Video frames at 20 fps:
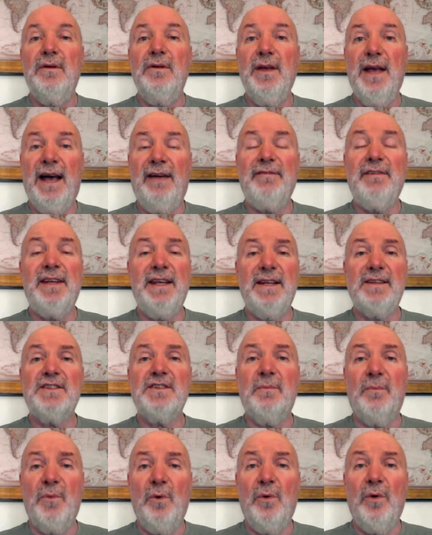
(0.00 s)
You have to get
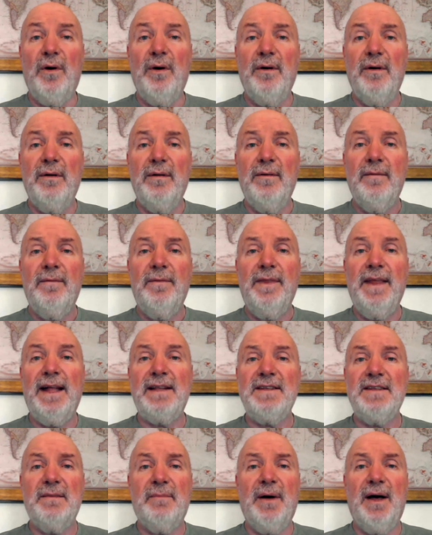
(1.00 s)
some more.
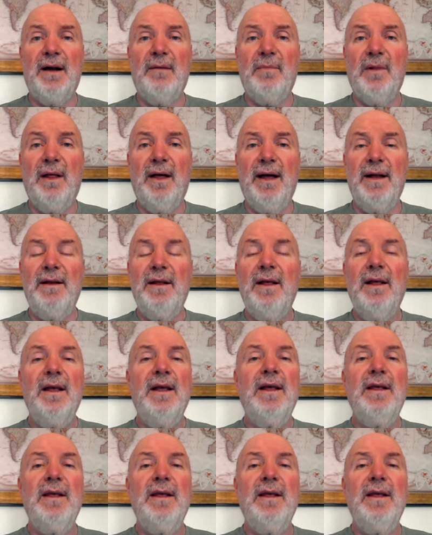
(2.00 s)
That's the bottom line.